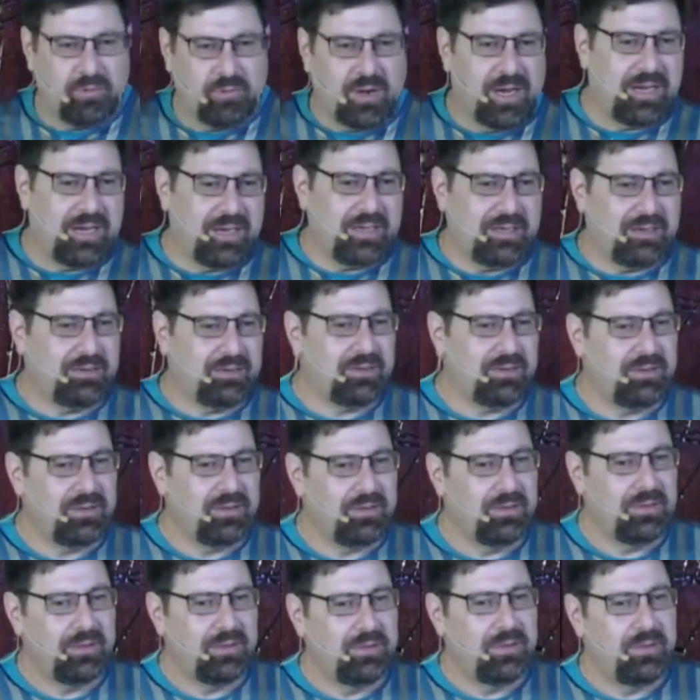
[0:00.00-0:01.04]
right?
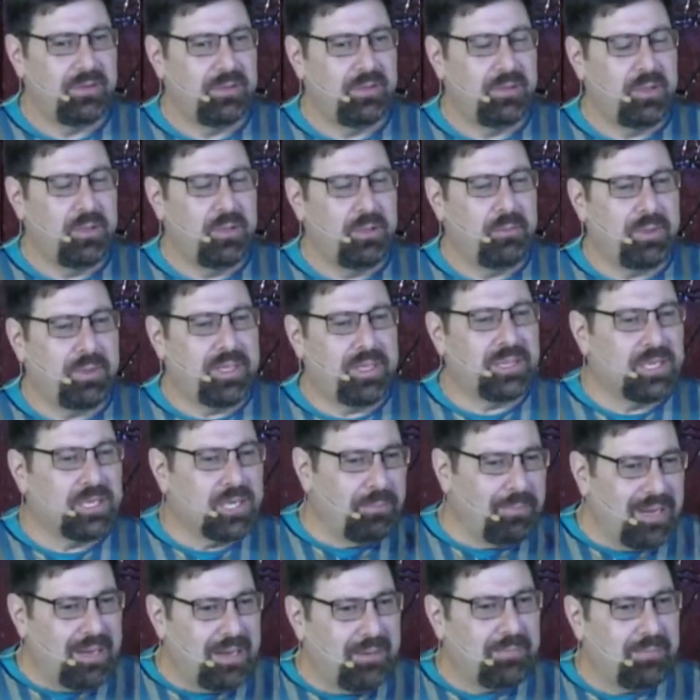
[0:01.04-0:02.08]
But the
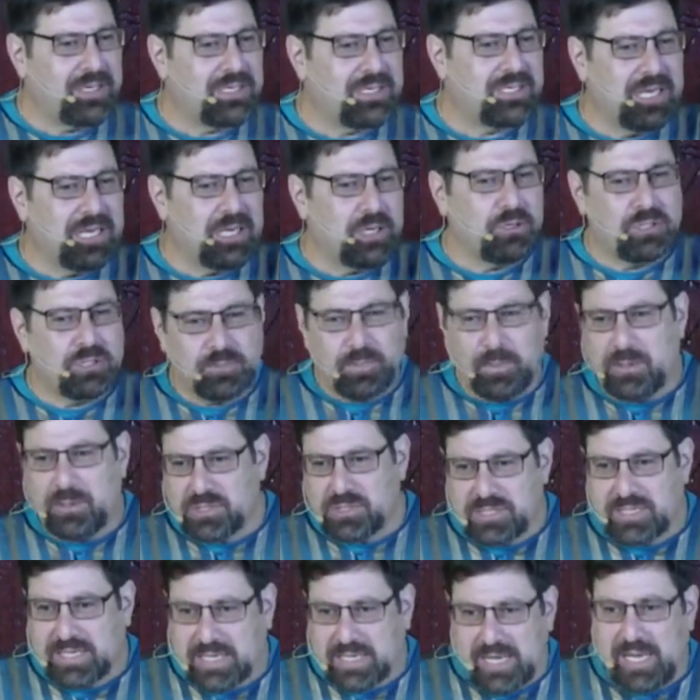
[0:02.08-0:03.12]
commandments that you're supposed
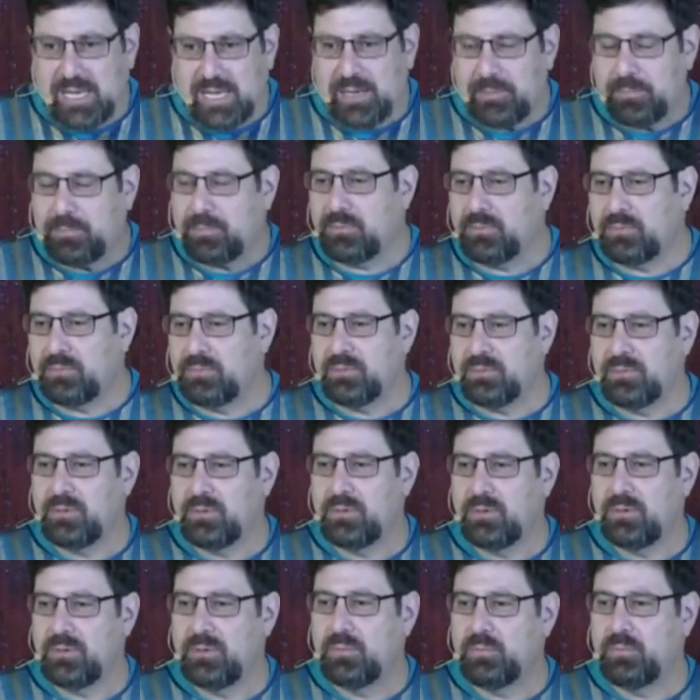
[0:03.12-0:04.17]
to keep,
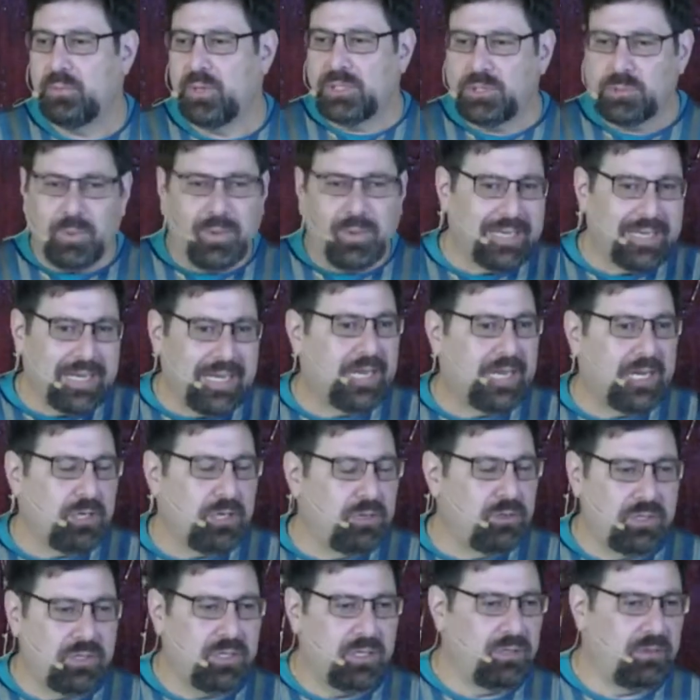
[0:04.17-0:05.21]
which one can't you
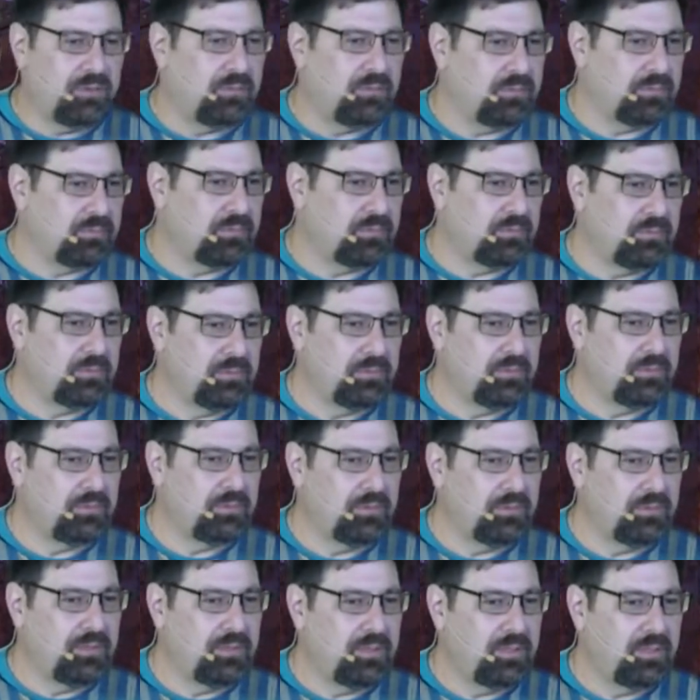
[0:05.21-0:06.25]
do?
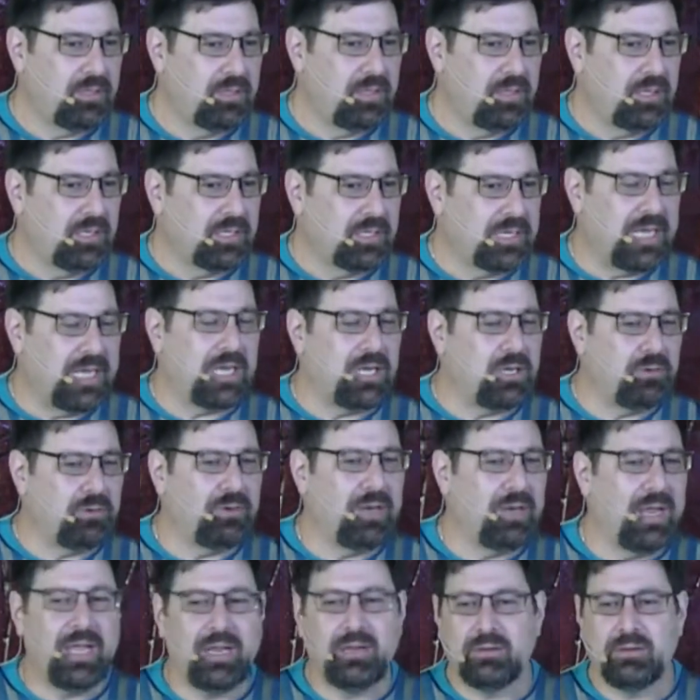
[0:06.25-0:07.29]
Can't you
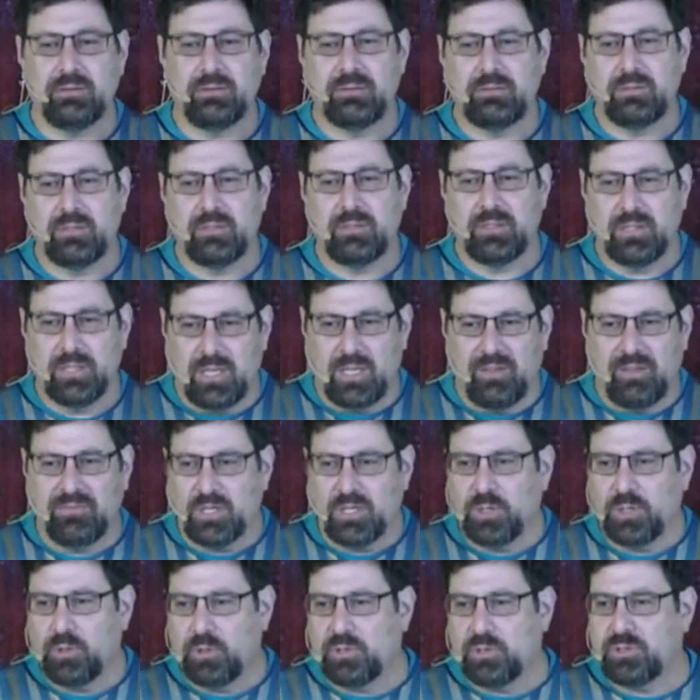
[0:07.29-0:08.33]
not love the
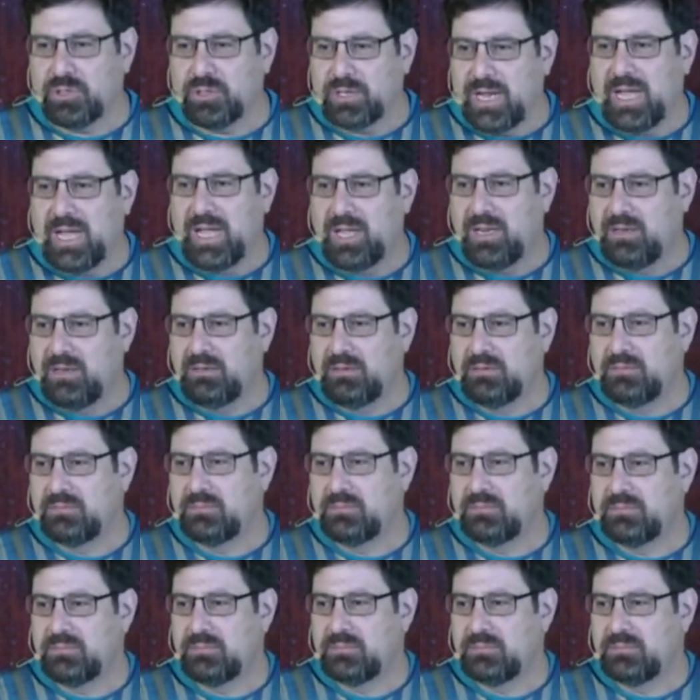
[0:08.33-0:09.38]
Lord your God?
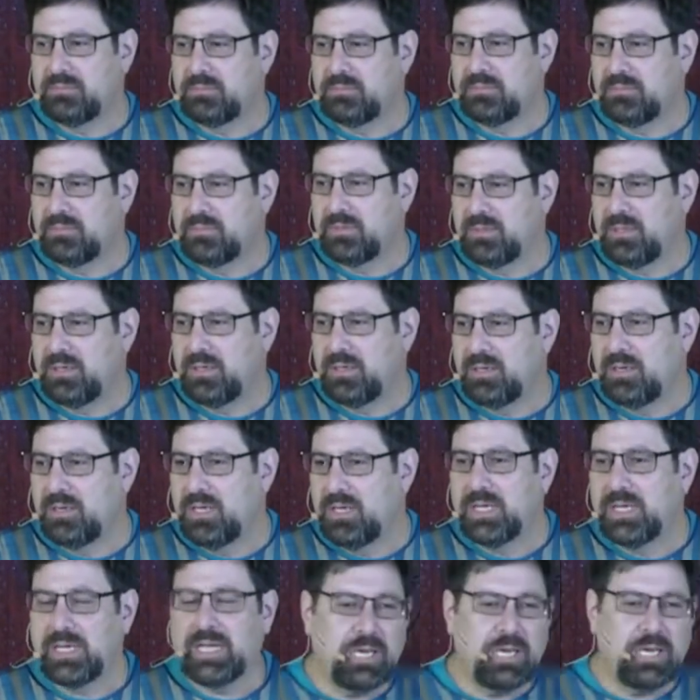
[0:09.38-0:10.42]

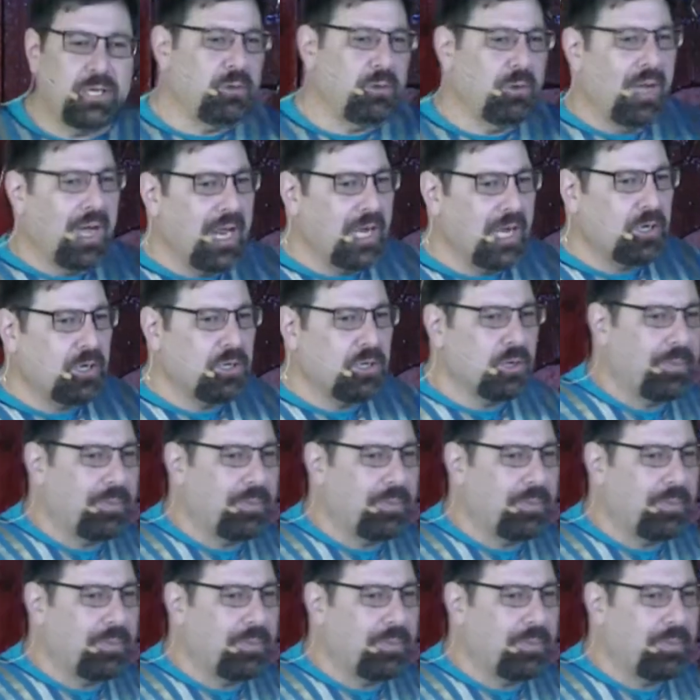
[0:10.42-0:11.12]
Can you honor your